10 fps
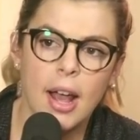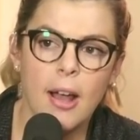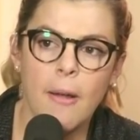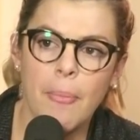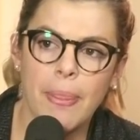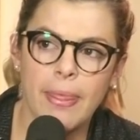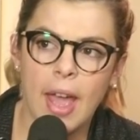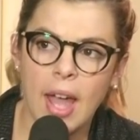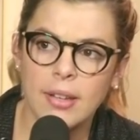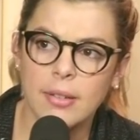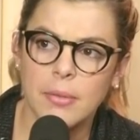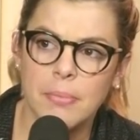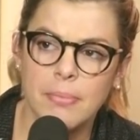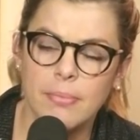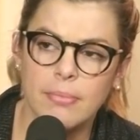
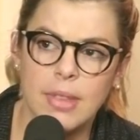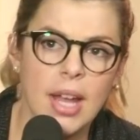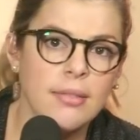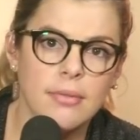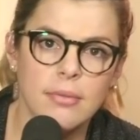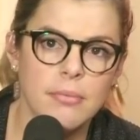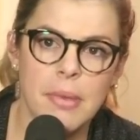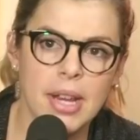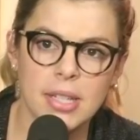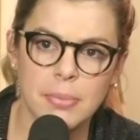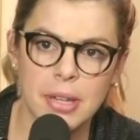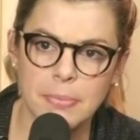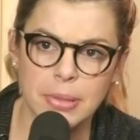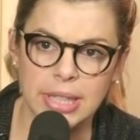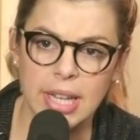that makes me
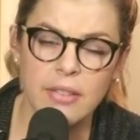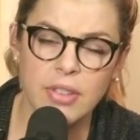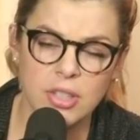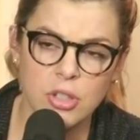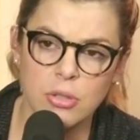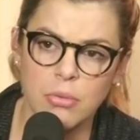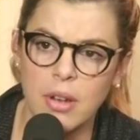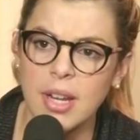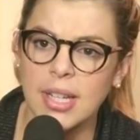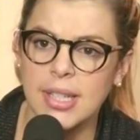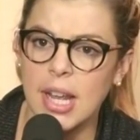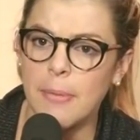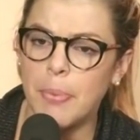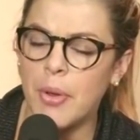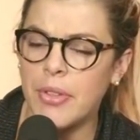believe, that's just one
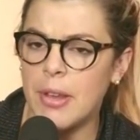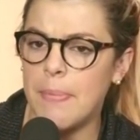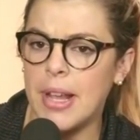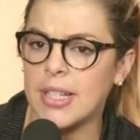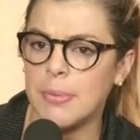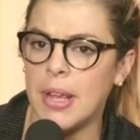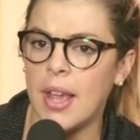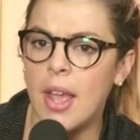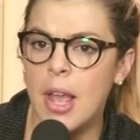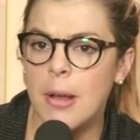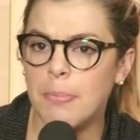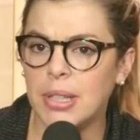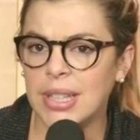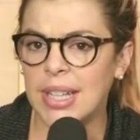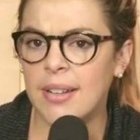example, that makes me
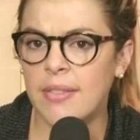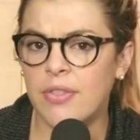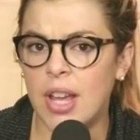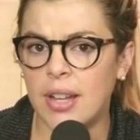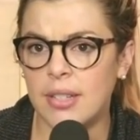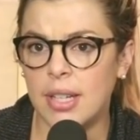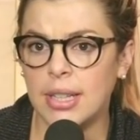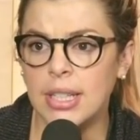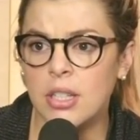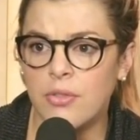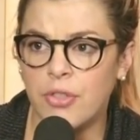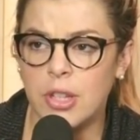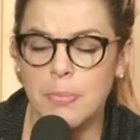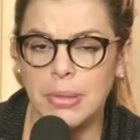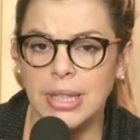believe that, at least for
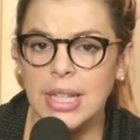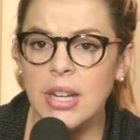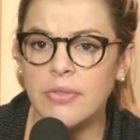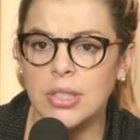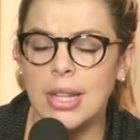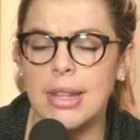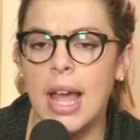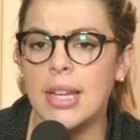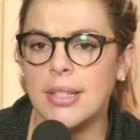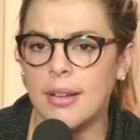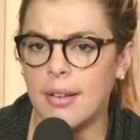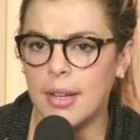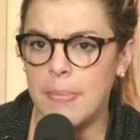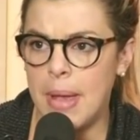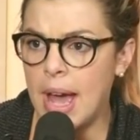the believer, that is
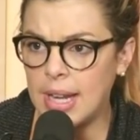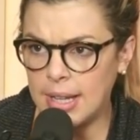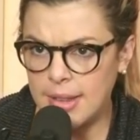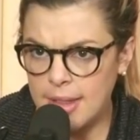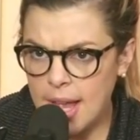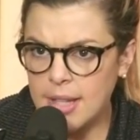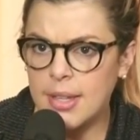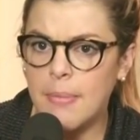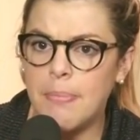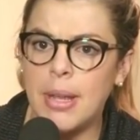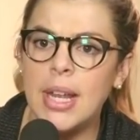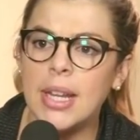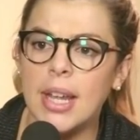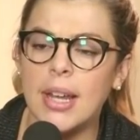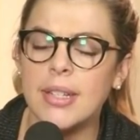automatic, that's
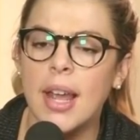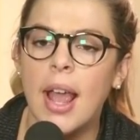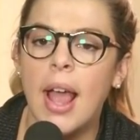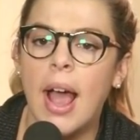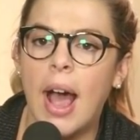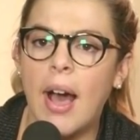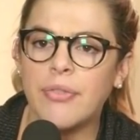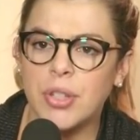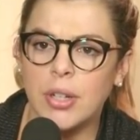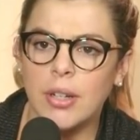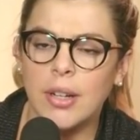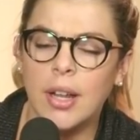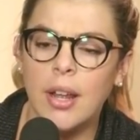immediate after